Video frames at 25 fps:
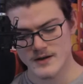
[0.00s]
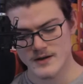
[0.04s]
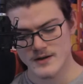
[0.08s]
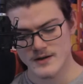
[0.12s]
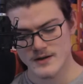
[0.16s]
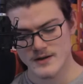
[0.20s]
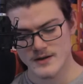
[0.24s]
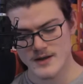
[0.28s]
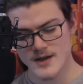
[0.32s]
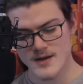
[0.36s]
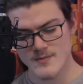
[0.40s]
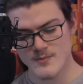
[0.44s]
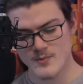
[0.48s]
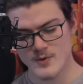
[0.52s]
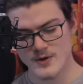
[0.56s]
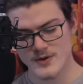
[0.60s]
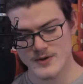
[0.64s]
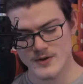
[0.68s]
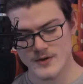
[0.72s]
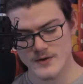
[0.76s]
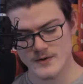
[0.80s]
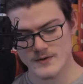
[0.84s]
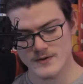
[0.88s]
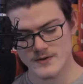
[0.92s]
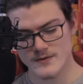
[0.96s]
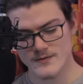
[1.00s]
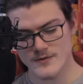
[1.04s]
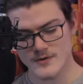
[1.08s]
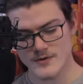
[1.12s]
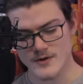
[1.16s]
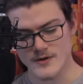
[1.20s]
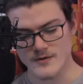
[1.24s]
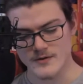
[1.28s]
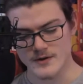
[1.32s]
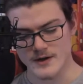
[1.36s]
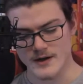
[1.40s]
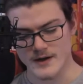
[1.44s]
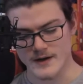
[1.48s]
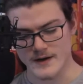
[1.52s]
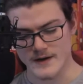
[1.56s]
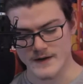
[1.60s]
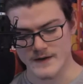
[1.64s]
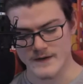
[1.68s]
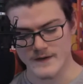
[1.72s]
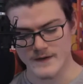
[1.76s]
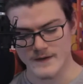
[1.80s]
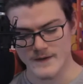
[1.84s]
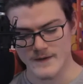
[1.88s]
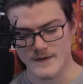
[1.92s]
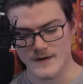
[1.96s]
Keep with those of your own kind,
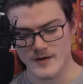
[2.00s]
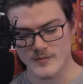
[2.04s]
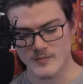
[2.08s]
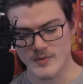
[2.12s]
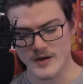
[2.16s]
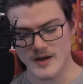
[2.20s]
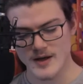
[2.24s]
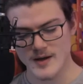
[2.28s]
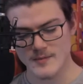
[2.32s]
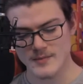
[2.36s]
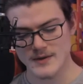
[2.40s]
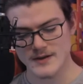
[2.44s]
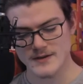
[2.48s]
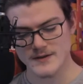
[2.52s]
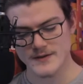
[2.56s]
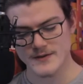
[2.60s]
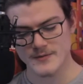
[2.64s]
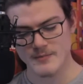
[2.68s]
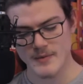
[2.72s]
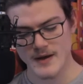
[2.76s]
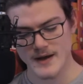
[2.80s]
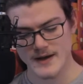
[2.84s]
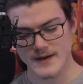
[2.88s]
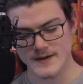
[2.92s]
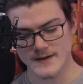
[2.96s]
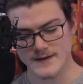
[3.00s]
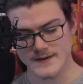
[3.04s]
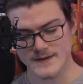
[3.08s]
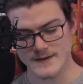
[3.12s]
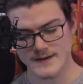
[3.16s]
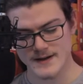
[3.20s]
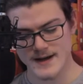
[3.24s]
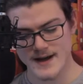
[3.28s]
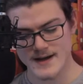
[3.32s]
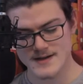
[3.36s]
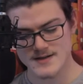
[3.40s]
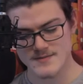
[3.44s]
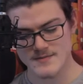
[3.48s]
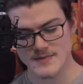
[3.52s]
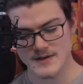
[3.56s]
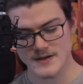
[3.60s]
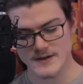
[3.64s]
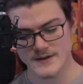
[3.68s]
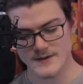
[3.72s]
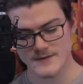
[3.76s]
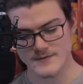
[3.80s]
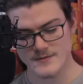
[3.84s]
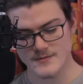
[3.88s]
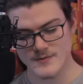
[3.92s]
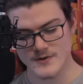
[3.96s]
and pick up little spiders and
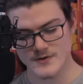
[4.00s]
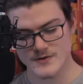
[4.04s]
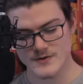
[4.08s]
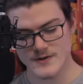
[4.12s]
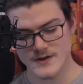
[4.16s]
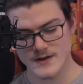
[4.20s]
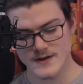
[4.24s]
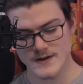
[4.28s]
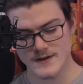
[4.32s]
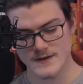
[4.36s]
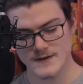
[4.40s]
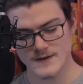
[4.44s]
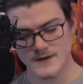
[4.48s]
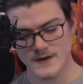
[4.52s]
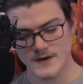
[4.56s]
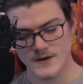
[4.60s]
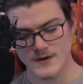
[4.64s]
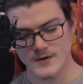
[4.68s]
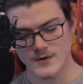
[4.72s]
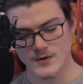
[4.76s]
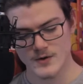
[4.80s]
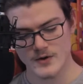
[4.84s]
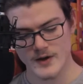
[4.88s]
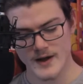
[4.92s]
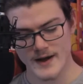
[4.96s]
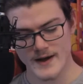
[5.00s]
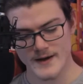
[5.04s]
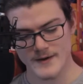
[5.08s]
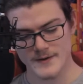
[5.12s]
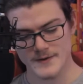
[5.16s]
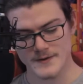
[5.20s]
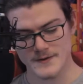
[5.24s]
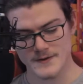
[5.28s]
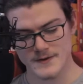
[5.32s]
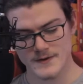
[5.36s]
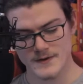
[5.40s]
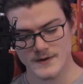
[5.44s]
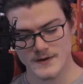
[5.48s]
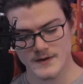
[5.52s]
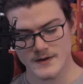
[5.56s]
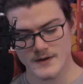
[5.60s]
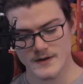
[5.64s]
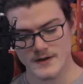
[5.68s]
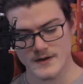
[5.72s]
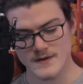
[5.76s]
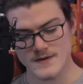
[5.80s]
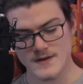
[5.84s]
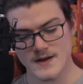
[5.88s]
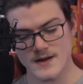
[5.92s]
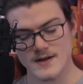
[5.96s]
caterpillars from the trees or the house,
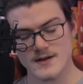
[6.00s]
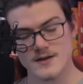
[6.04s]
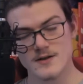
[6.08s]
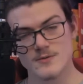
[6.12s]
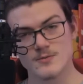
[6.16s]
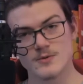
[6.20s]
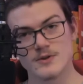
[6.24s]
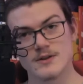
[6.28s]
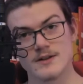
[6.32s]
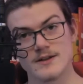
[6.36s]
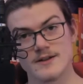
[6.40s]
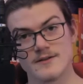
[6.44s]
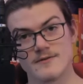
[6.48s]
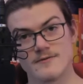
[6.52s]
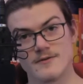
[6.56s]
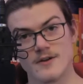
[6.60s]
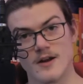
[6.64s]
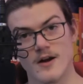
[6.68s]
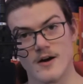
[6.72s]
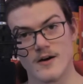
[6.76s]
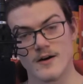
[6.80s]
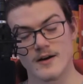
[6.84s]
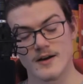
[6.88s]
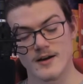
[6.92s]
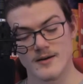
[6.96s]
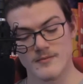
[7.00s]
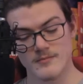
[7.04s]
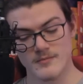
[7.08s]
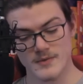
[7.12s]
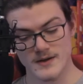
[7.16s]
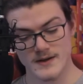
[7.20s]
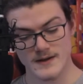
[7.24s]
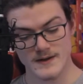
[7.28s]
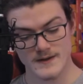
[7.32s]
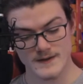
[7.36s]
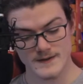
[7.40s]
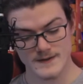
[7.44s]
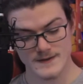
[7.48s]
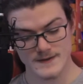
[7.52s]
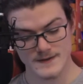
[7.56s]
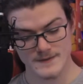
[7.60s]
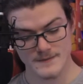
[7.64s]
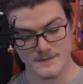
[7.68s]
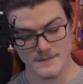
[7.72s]
and then you will live long in peace.